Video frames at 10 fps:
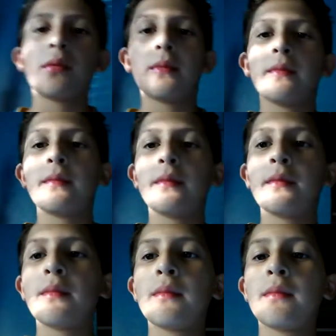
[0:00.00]

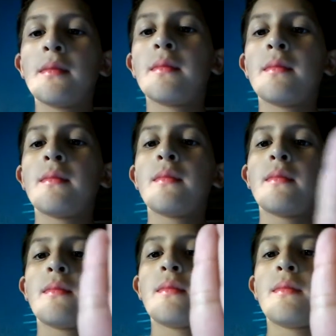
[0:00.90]

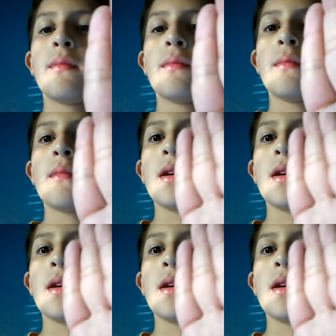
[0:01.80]
Nothing is said.